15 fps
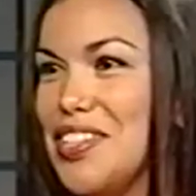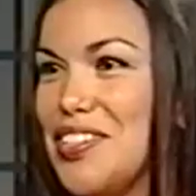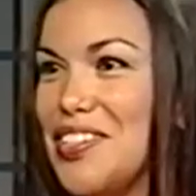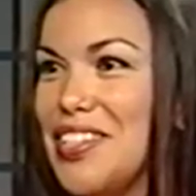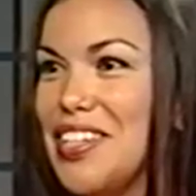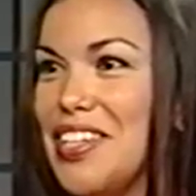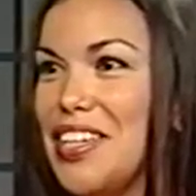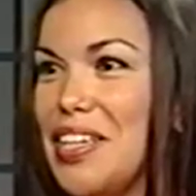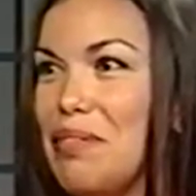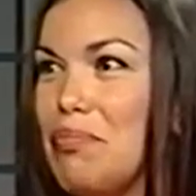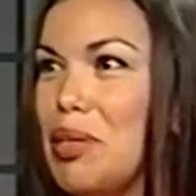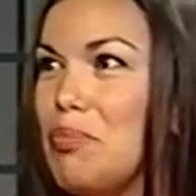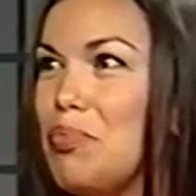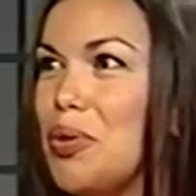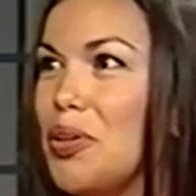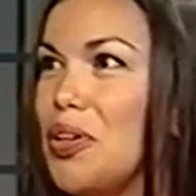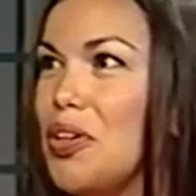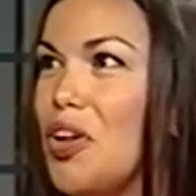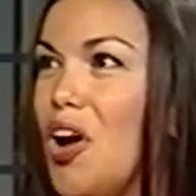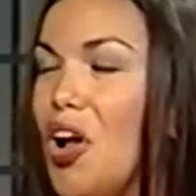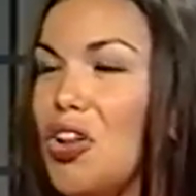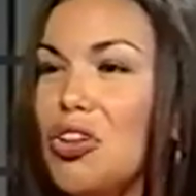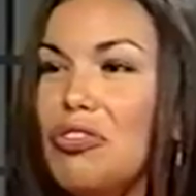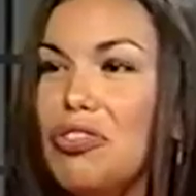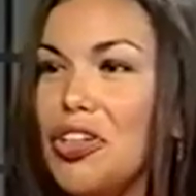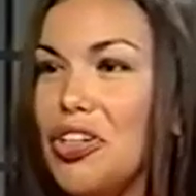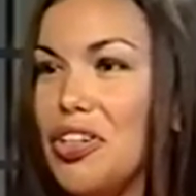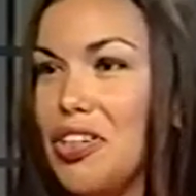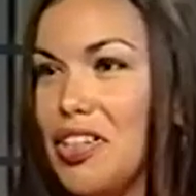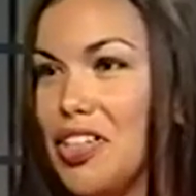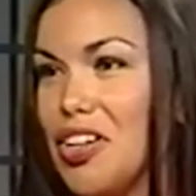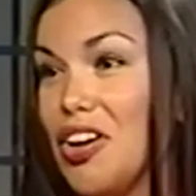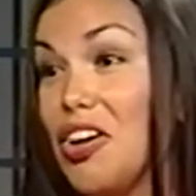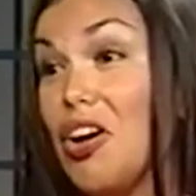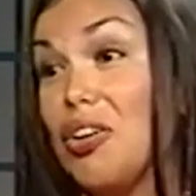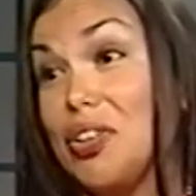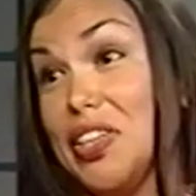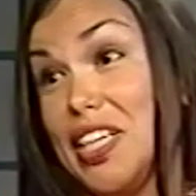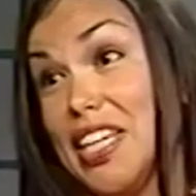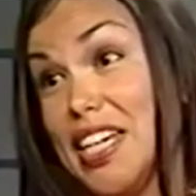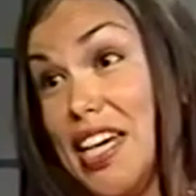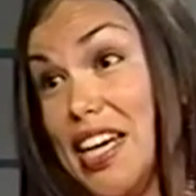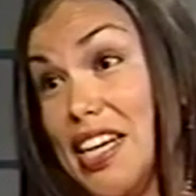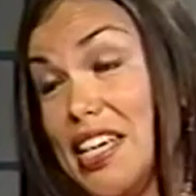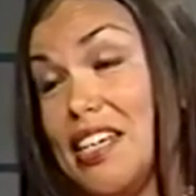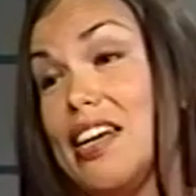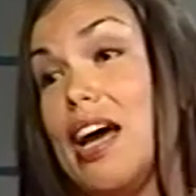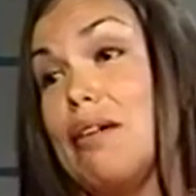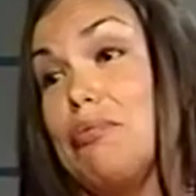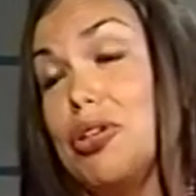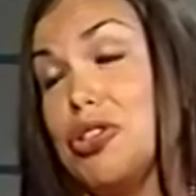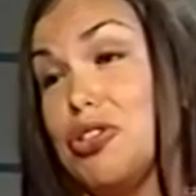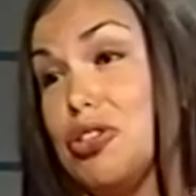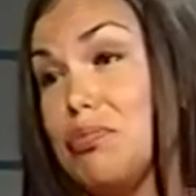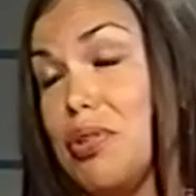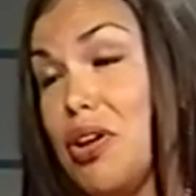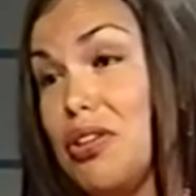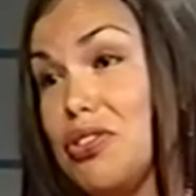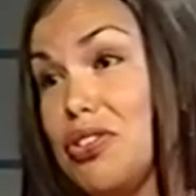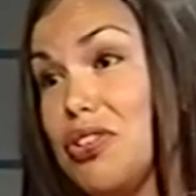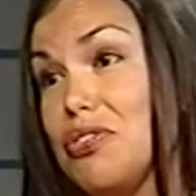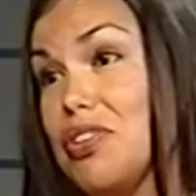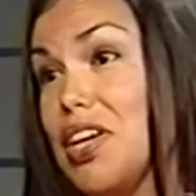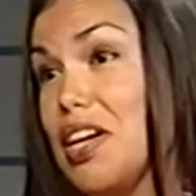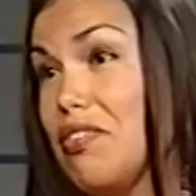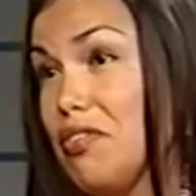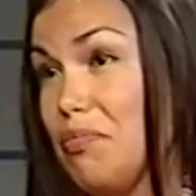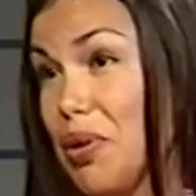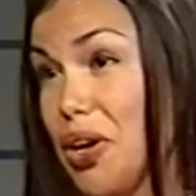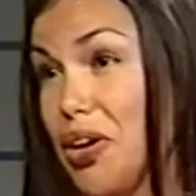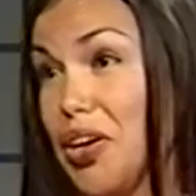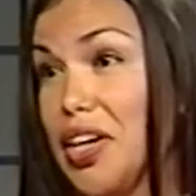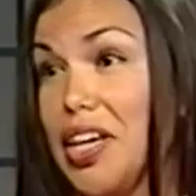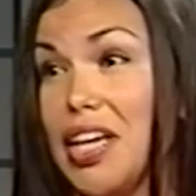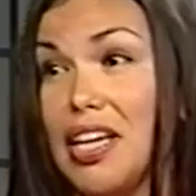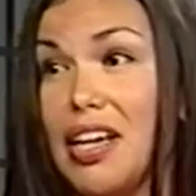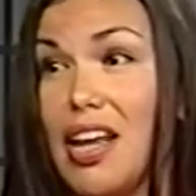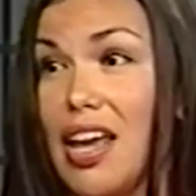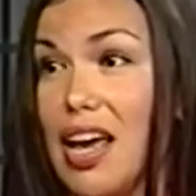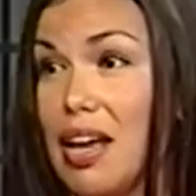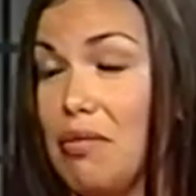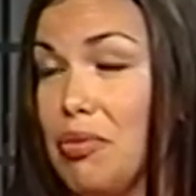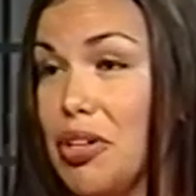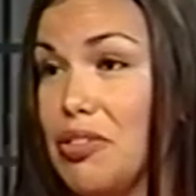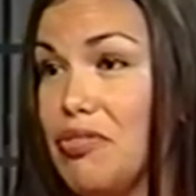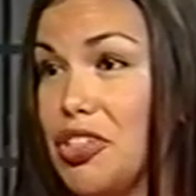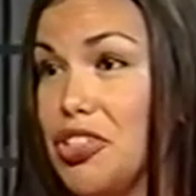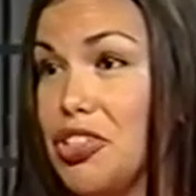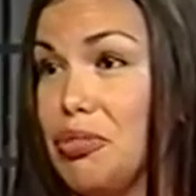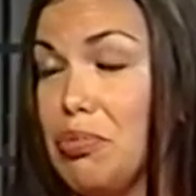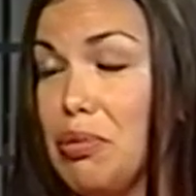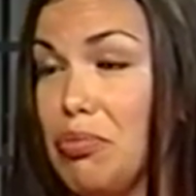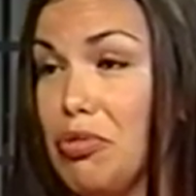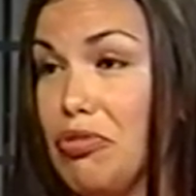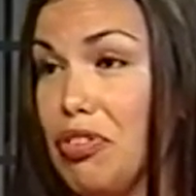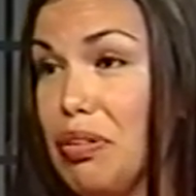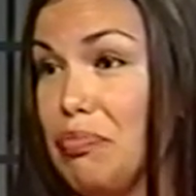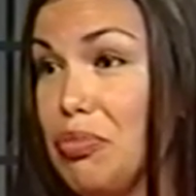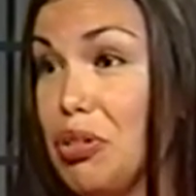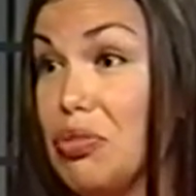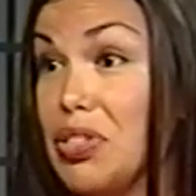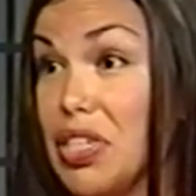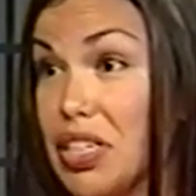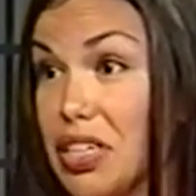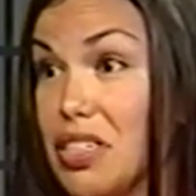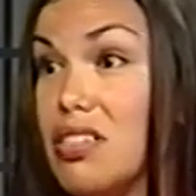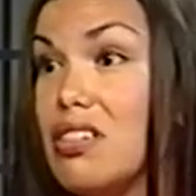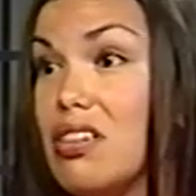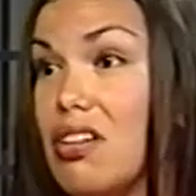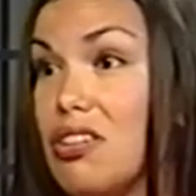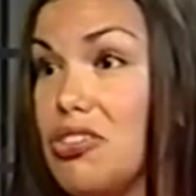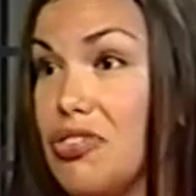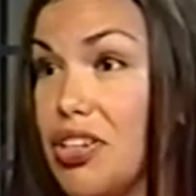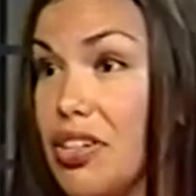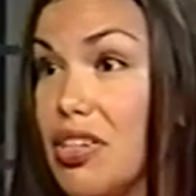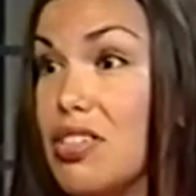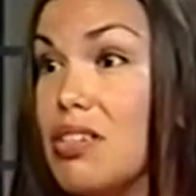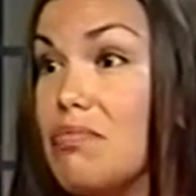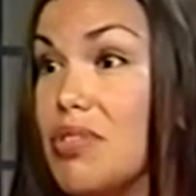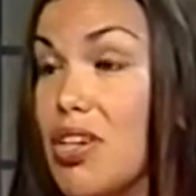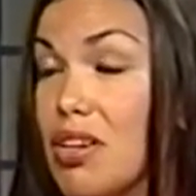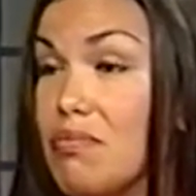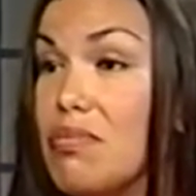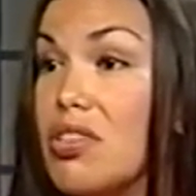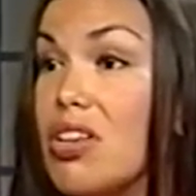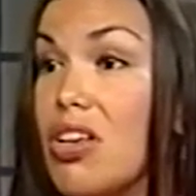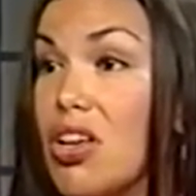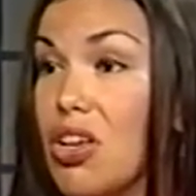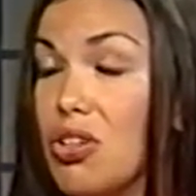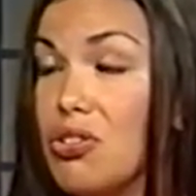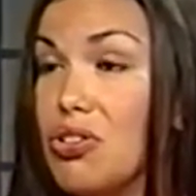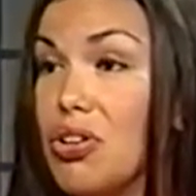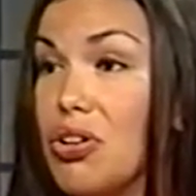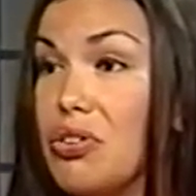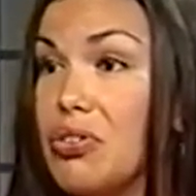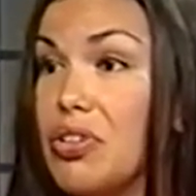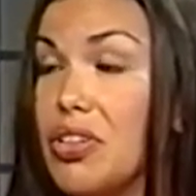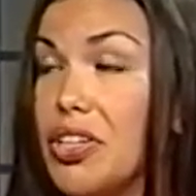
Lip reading: to see people all over, not only Canadian Aboriginals, but also Native American, and we feature people from New Zealand and Australia sometimes. So